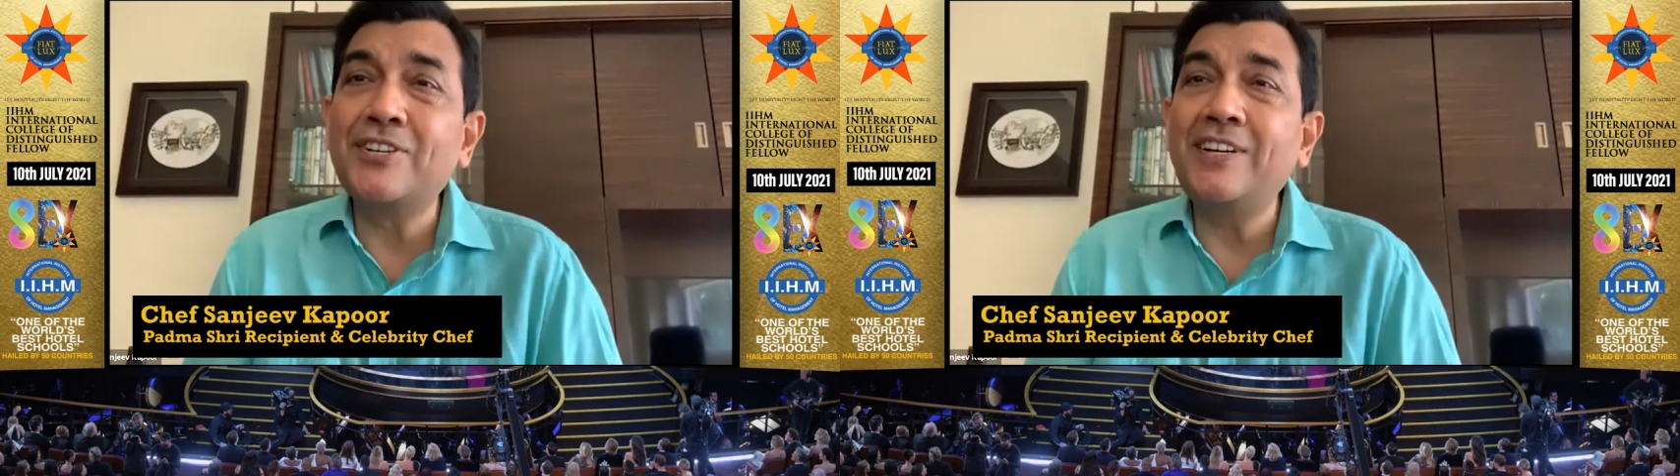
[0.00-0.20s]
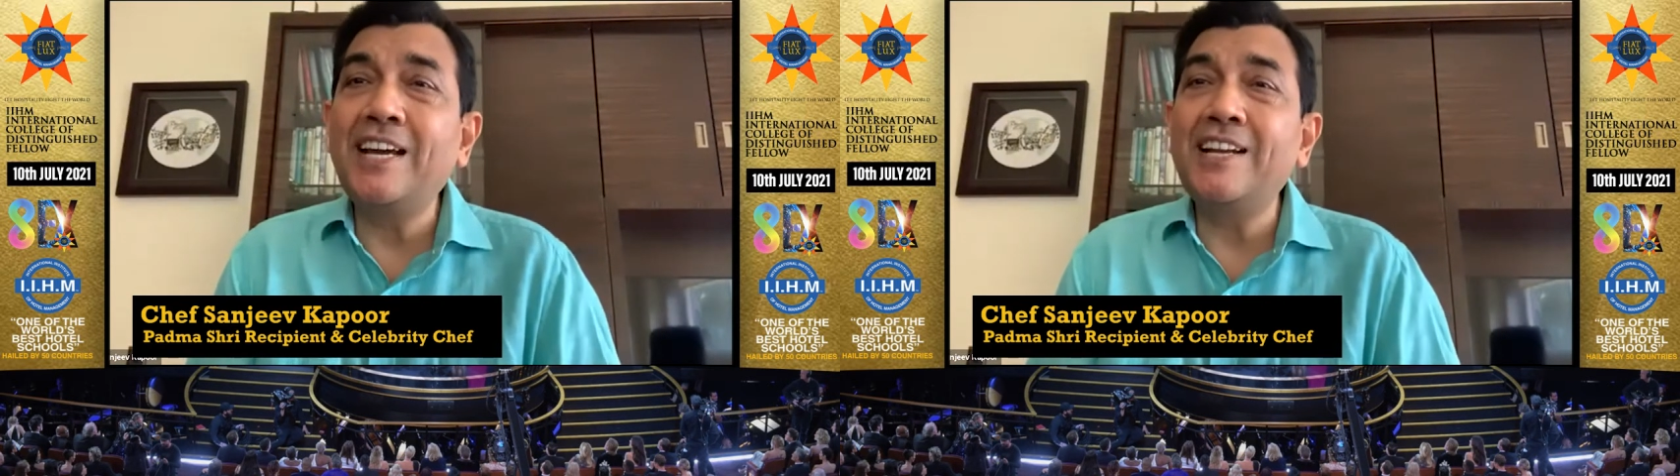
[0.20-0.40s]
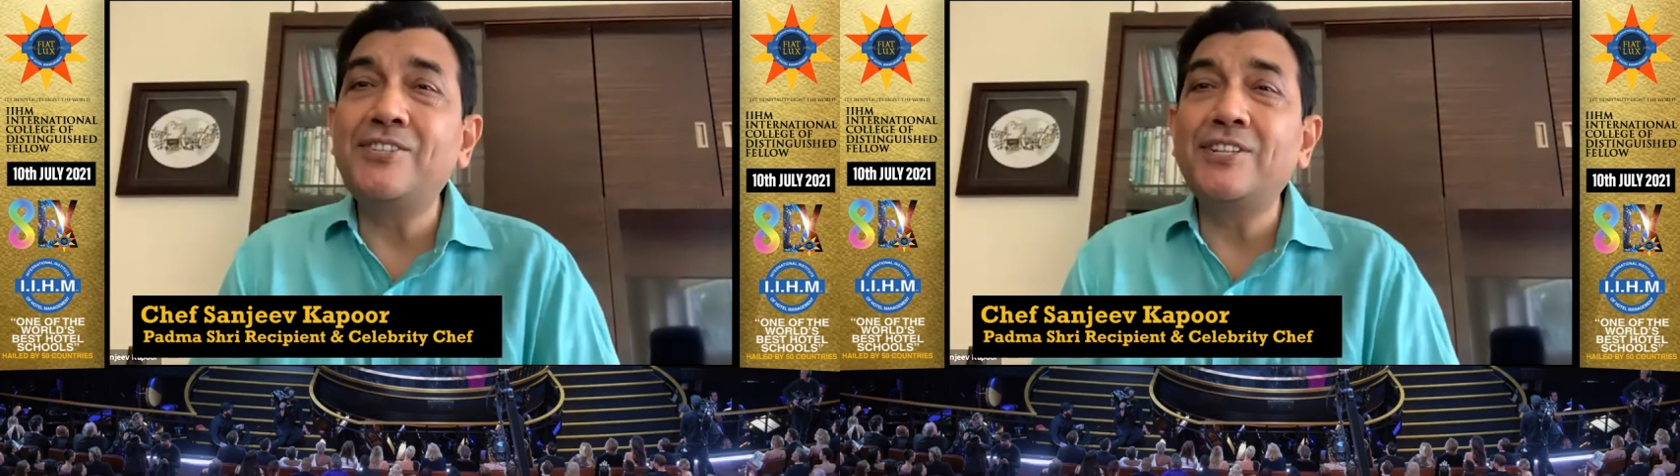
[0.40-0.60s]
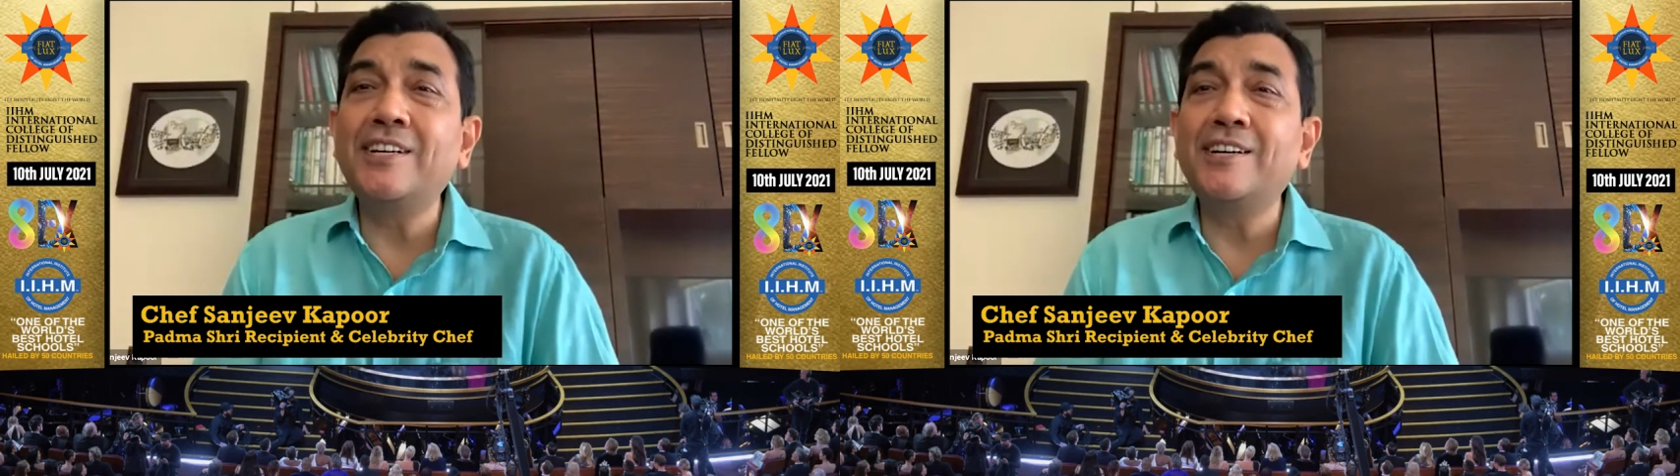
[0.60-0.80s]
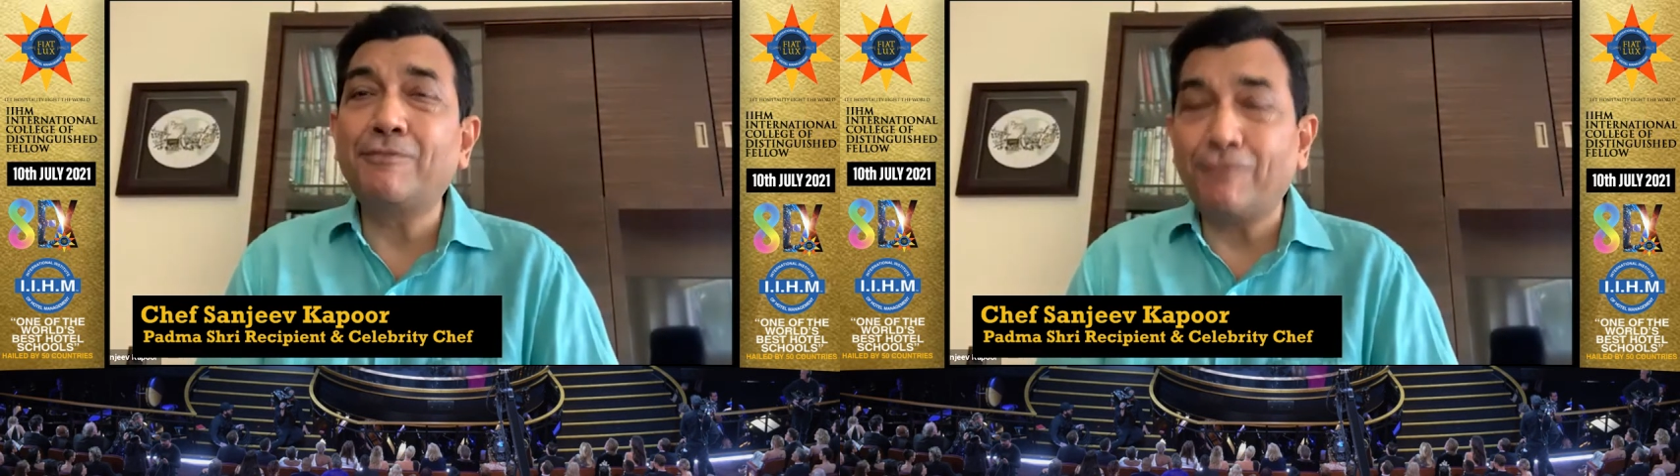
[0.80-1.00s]
create
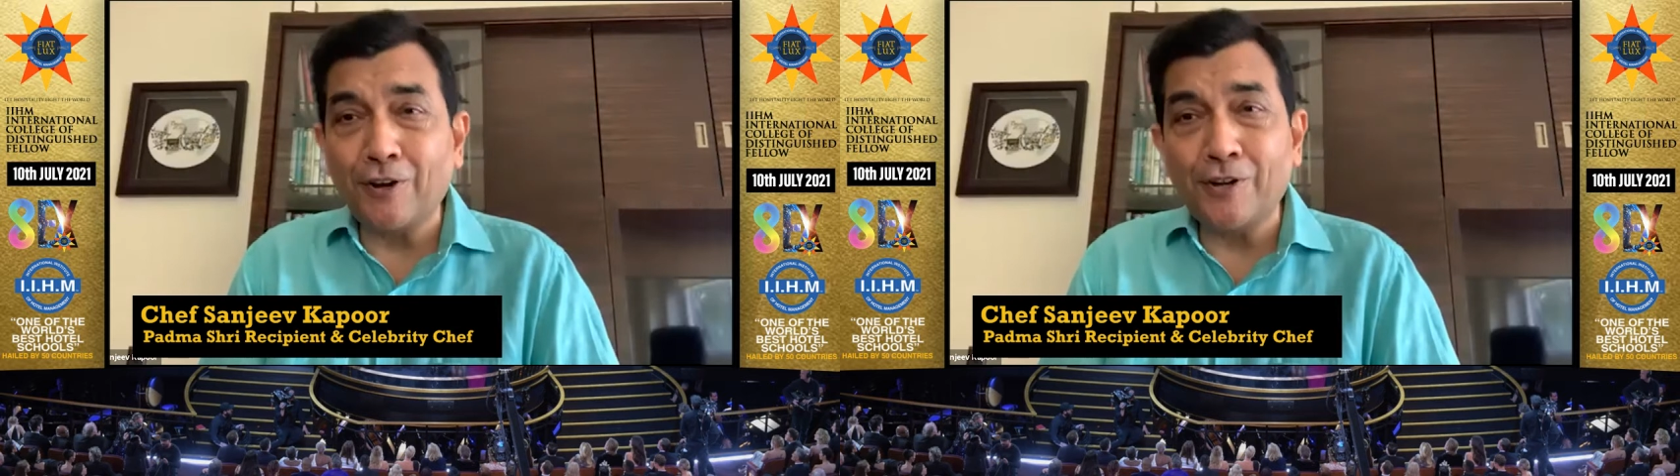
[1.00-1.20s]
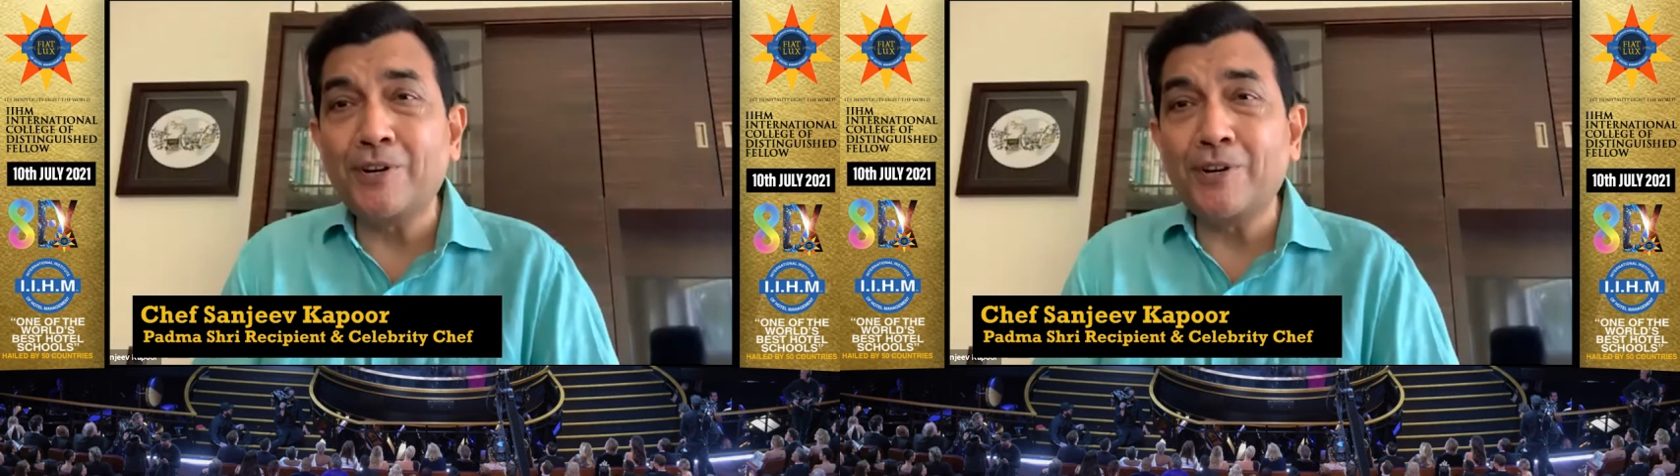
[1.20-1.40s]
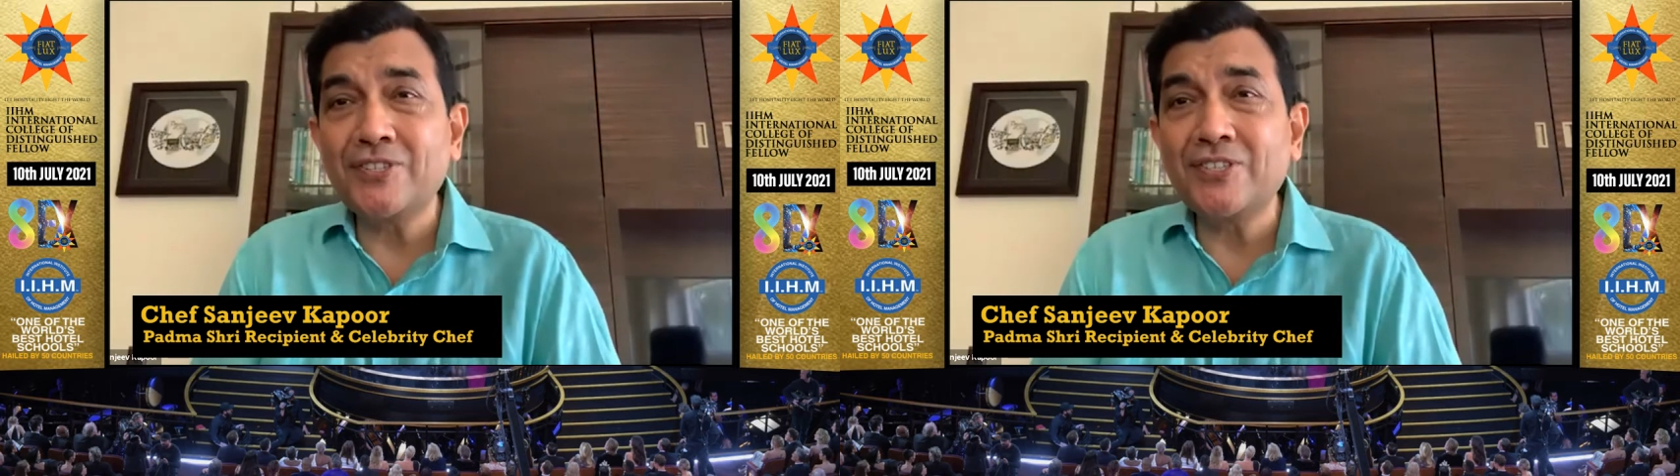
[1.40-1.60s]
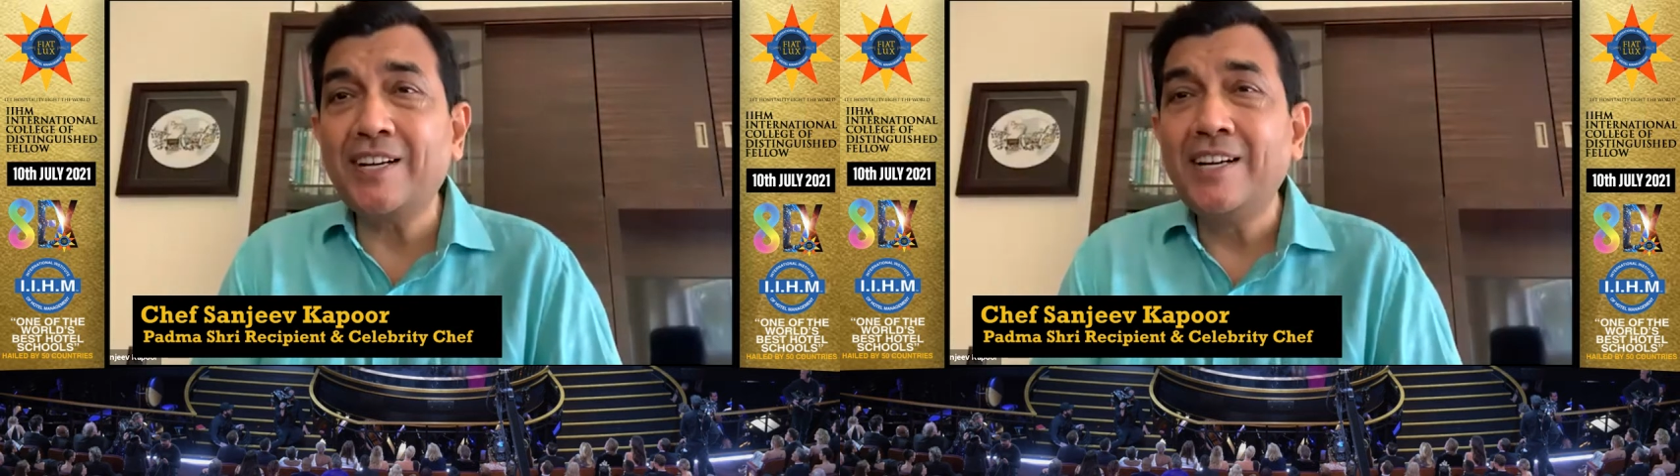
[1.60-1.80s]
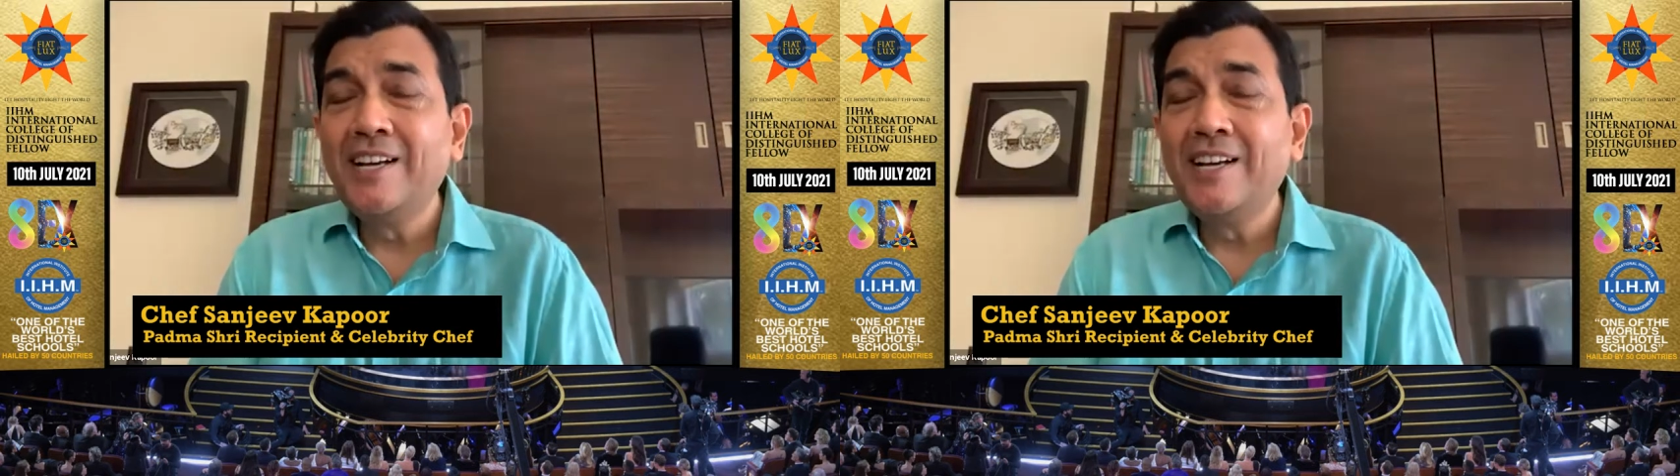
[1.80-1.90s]
followers.